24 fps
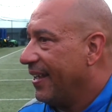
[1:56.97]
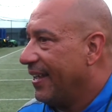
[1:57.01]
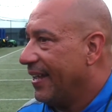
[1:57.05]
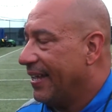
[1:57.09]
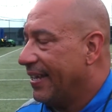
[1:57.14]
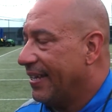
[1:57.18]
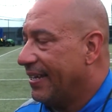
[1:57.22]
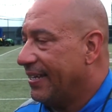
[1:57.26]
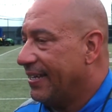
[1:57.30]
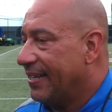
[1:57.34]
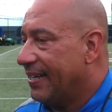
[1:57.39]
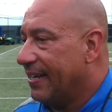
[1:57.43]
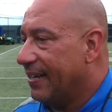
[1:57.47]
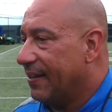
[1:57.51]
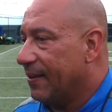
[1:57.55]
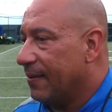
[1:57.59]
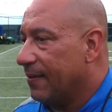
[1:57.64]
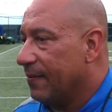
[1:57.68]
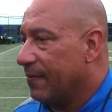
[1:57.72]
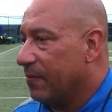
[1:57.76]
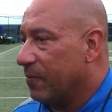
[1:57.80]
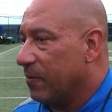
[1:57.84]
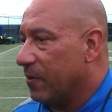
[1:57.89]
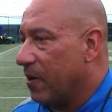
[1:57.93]
And
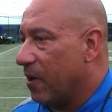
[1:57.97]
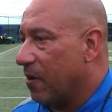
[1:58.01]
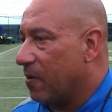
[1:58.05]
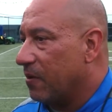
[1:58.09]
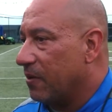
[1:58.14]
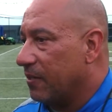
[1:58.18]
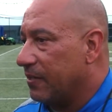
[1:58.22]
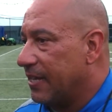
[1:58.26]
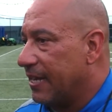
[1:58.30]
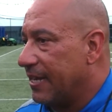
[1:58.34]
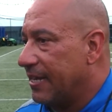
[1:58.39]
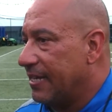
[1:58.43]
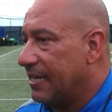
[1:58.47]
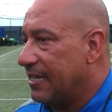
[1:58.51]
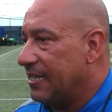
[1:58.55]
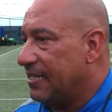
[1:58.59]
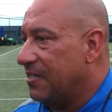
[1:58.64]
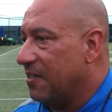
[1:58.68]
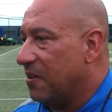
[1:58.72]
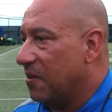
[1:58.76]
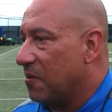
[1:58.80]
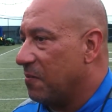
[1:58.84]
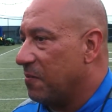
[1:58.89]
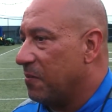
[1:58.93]
we're not going to take it
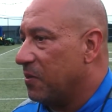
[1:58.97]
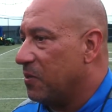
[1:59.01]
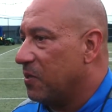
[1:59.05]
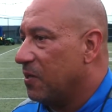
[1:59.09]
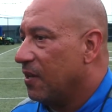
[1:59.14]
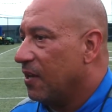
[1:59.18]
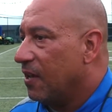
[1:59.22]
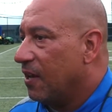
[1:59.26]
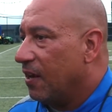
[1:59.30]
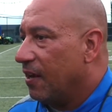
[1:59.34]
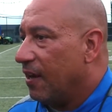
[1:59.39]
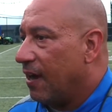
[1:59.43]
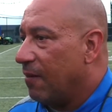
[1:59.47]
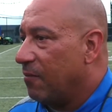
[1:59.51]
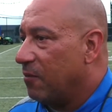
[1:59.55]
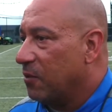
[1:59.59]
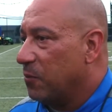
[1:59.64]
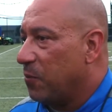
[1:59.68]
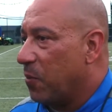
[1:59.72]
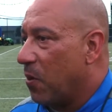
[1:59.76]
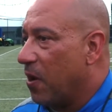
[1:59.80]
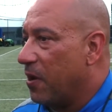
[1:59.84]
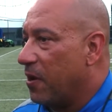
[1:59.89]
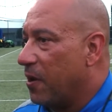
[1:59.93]
easy on them. I
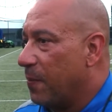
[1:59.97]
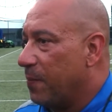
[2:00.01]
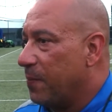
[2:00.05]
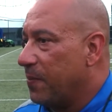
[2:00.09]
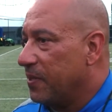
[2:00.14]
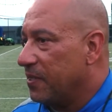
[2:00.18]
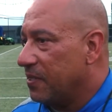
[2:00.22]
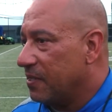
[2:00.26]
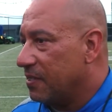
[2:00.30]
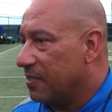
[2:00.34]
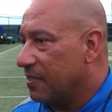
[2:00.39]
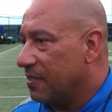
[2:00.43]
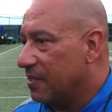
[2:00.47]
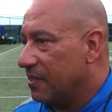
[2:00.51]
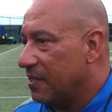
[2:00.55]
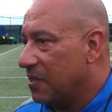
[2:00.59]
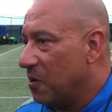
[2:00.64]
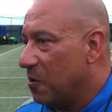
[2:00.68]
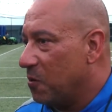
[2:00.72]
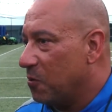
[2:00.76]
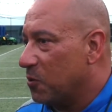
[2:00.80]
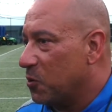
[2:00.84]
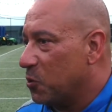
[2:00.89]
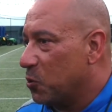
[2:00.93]
was brought up as, you
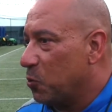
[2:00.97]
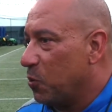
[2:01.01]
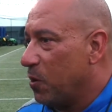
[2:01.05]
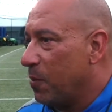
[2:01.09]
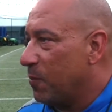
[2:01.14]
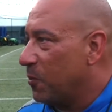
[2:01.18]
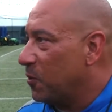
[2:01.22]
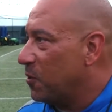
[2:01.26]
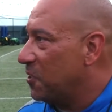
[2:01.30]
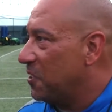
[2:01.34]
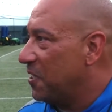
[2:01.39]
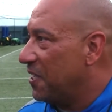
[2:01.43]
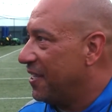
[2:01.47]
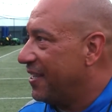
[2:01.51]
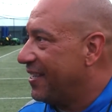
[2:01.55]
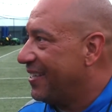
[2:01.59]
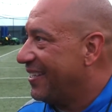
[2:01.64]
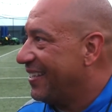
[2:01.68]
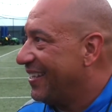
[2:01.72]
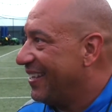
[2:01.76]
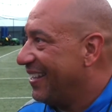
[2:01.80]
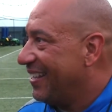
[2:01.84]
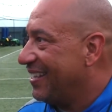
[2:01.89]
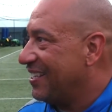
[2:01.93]
know, swim or
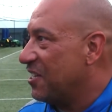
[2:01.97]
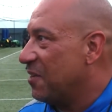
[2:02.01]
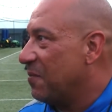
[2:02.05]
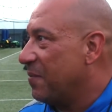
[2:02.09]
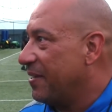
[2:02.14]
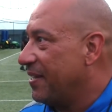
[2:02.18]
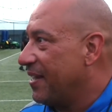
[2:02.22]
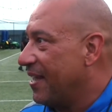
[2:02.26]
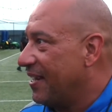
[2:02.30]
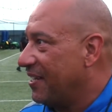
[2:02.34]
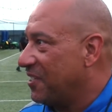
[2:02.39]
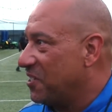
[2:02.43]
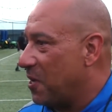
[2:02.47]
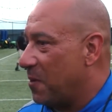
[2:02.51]
sink. That's how my daddy